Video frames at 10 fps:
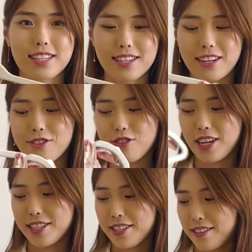stunning
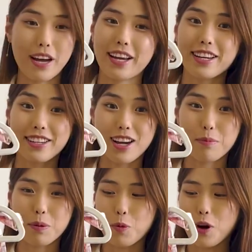dress. I could not
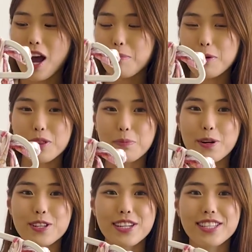be more happy with the
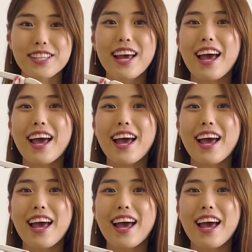purchase,